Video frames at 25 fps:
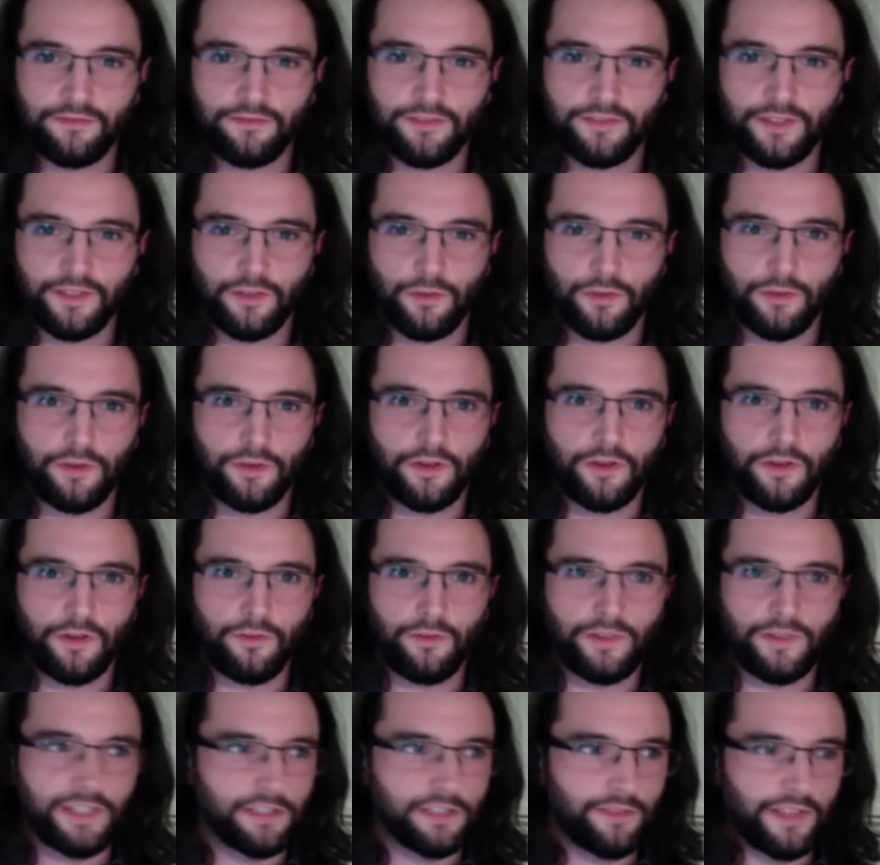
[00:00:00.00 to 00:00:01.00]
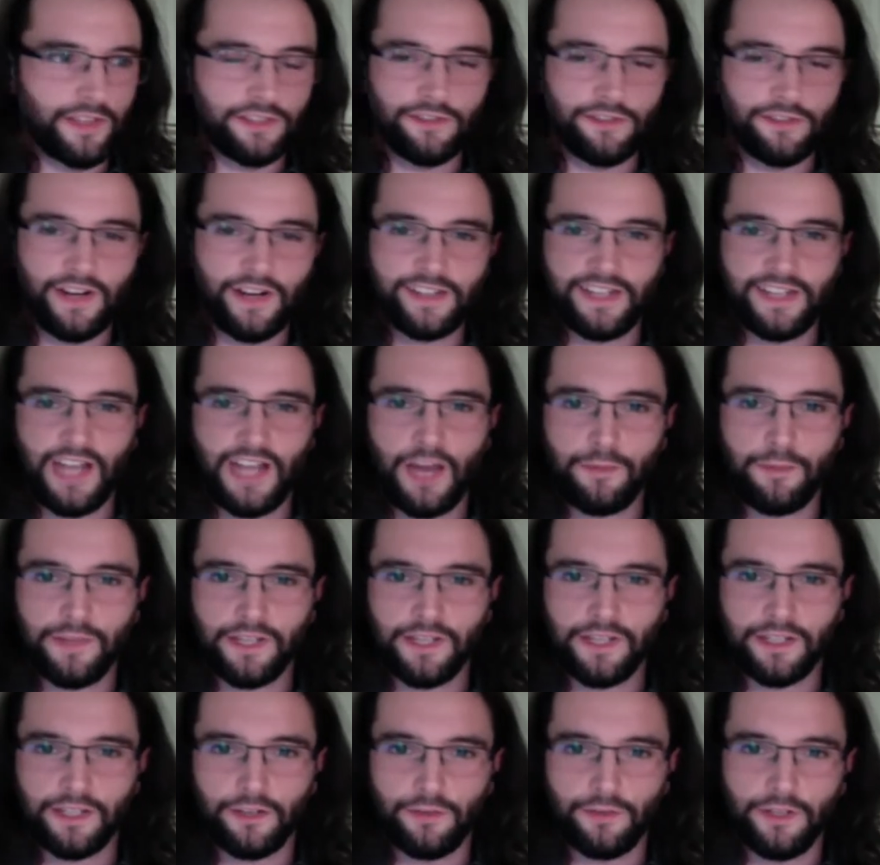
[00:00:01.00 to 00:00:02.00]
you know, when these events are actually
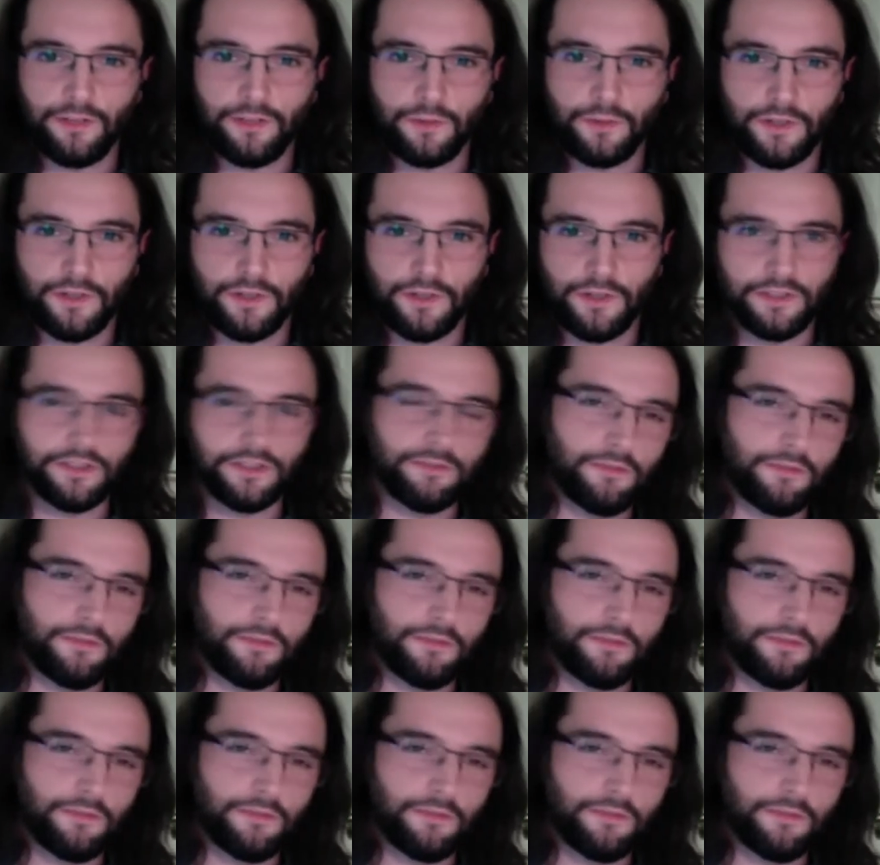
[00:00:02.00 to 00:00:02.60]
happening in the real world.